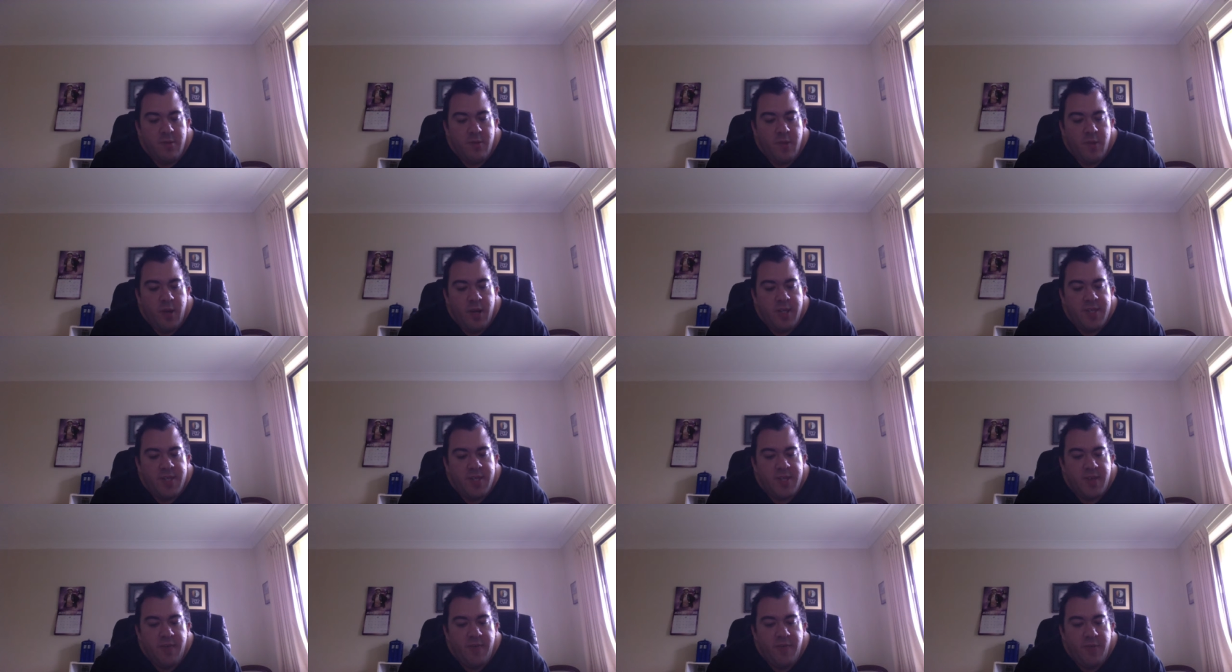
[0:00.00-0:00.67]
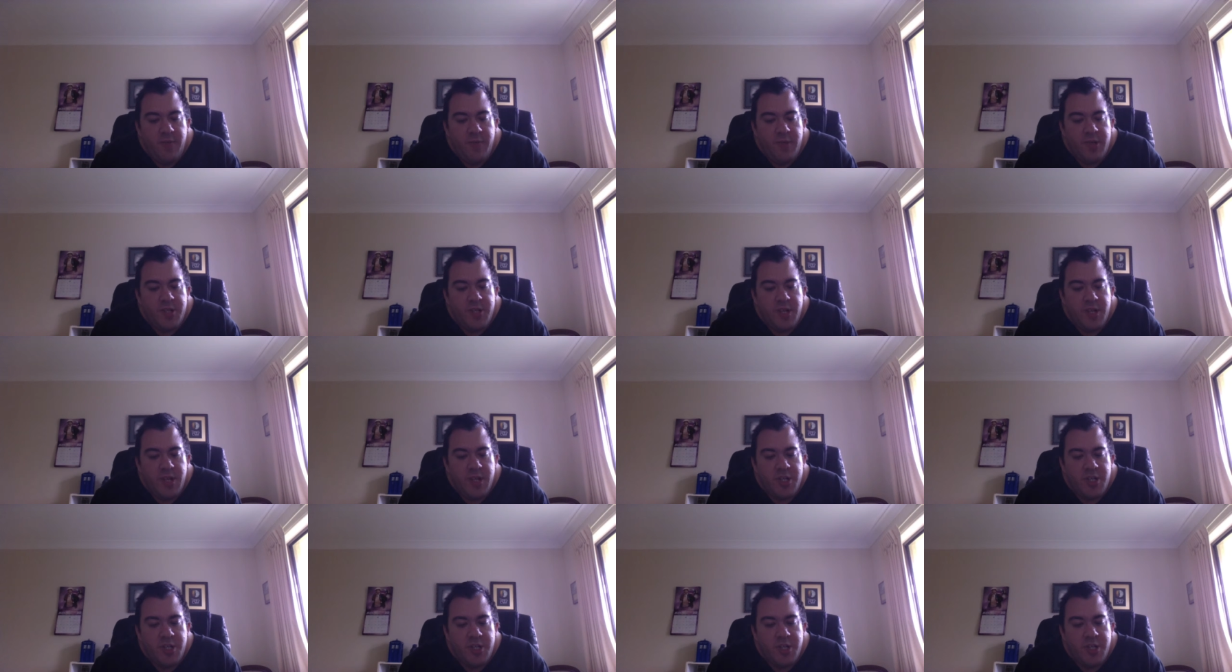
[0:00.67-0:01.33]
Rising from the
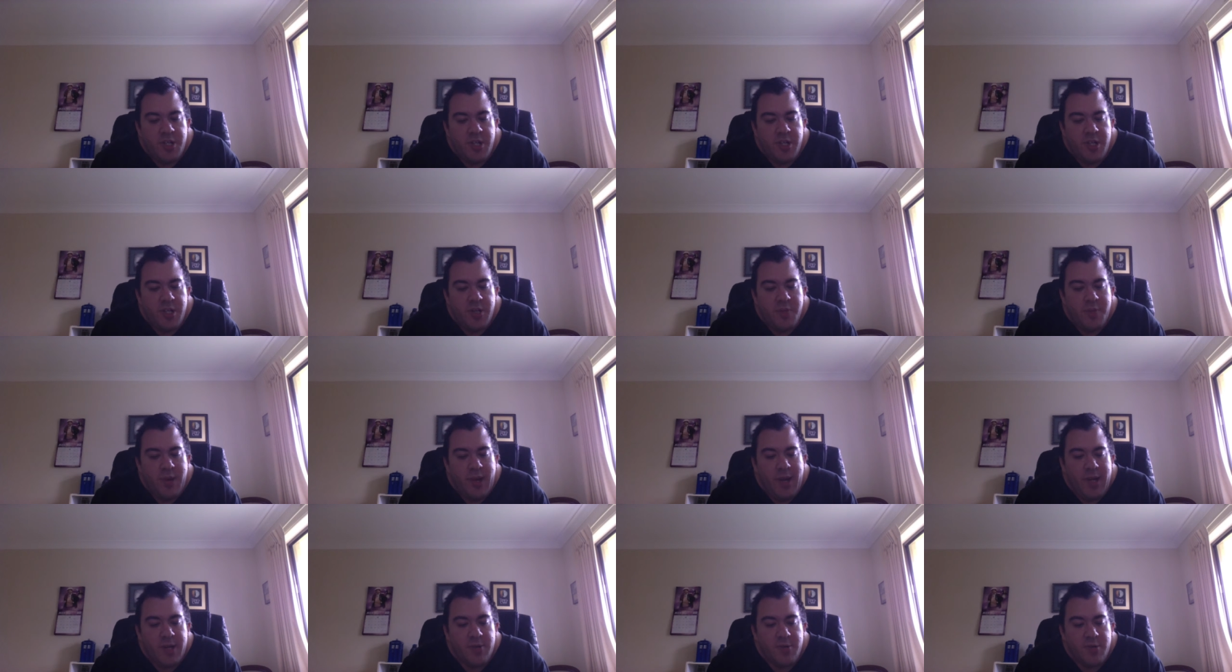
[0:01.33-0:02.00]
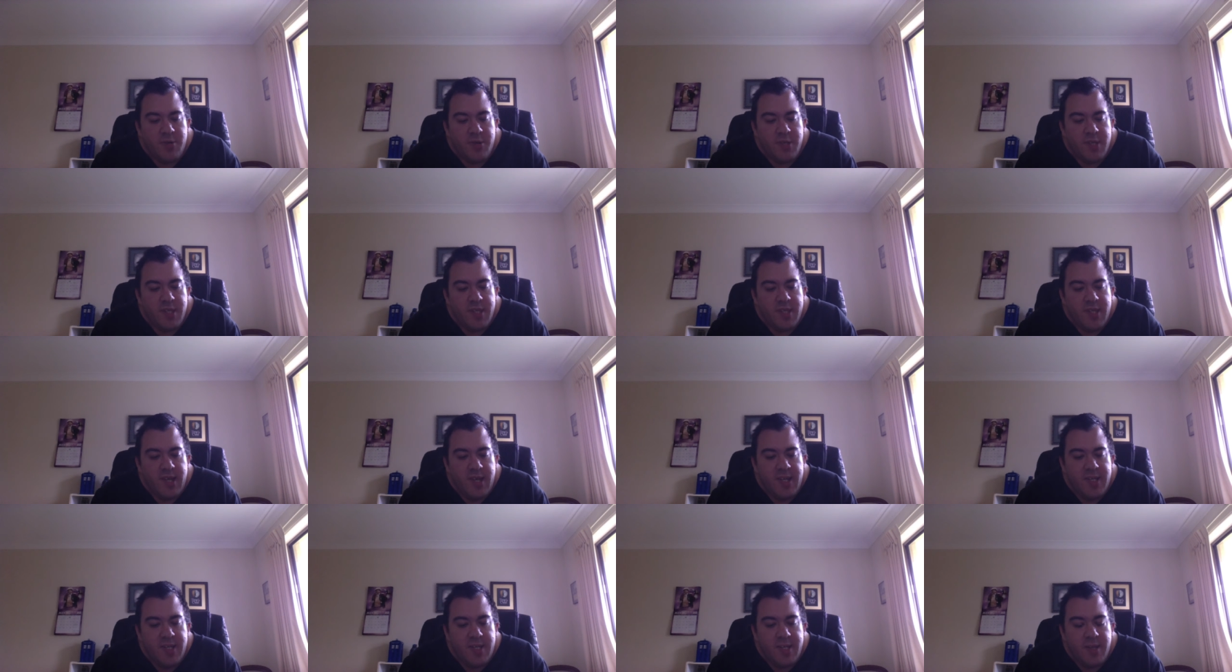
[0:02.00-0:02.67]
chair, she turned her back towards
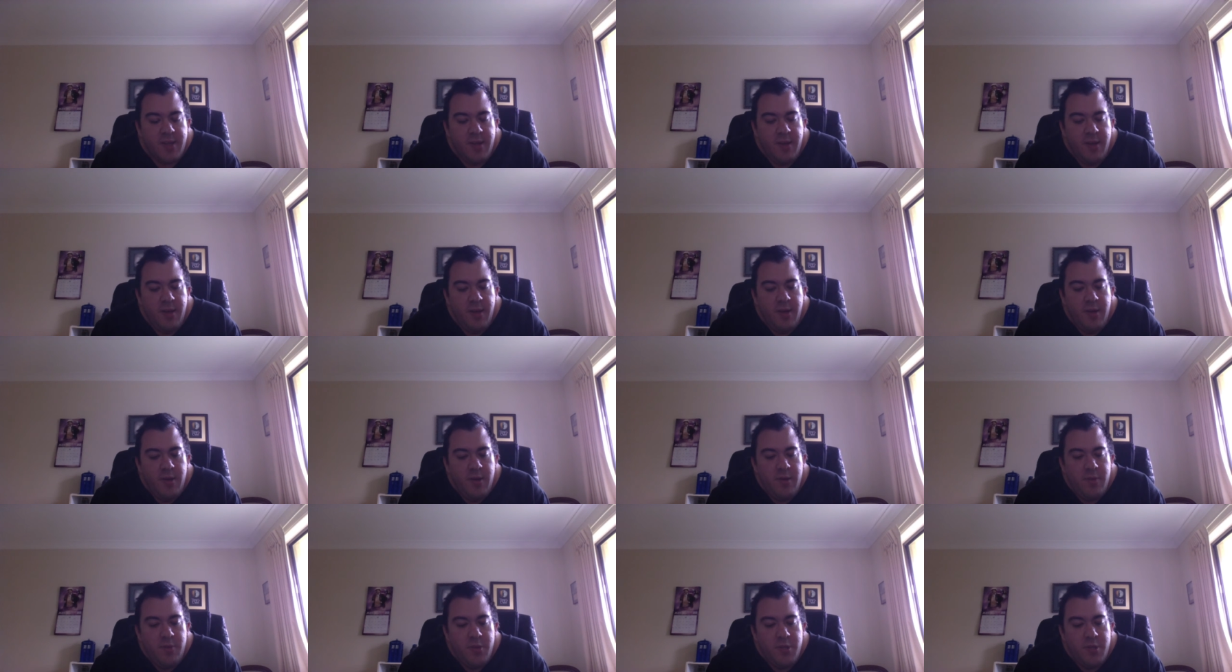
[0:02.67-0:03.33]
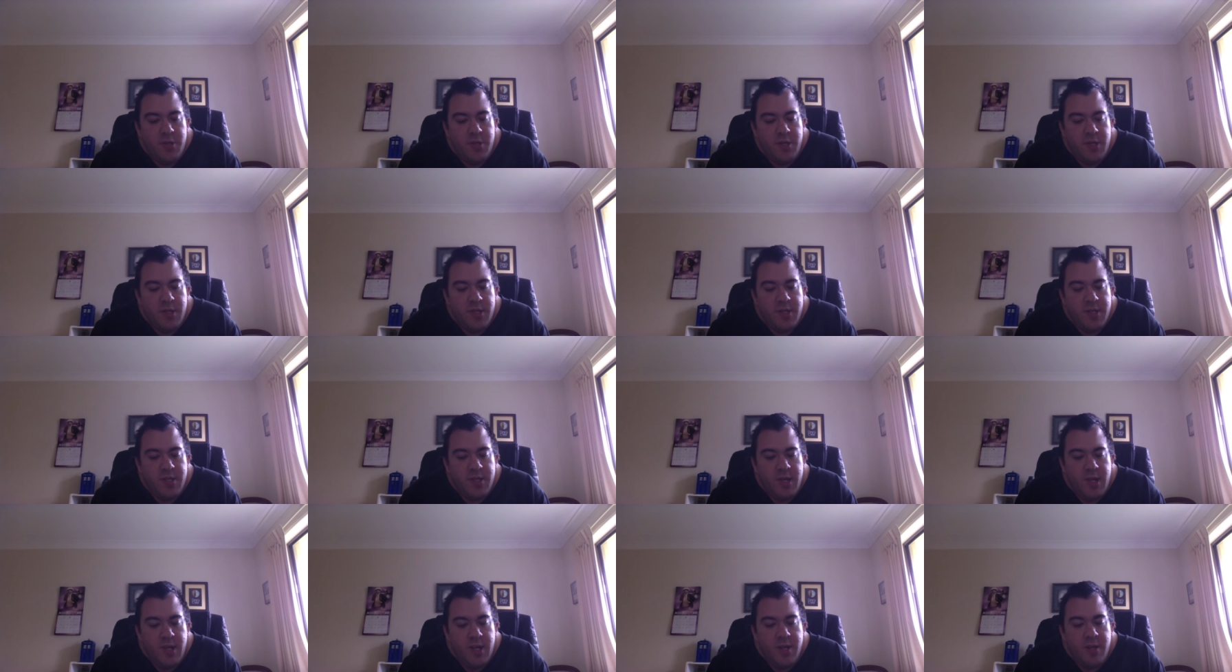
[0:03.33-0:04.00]
Stacey, pushing
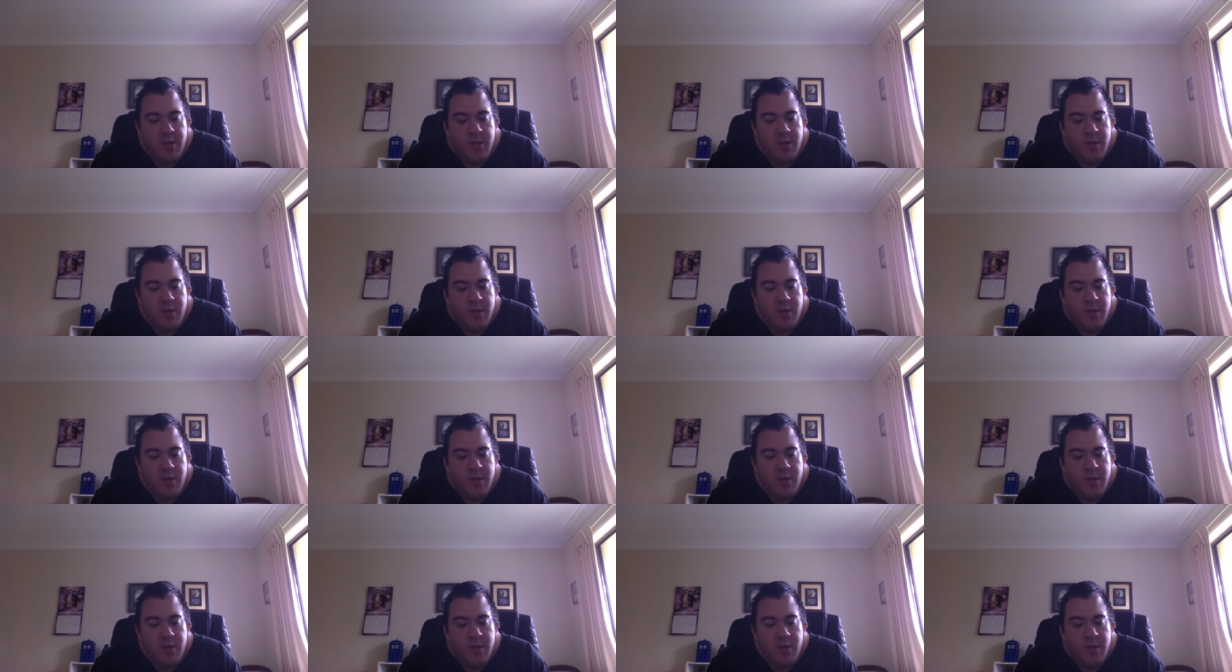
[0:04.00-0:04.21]
aside her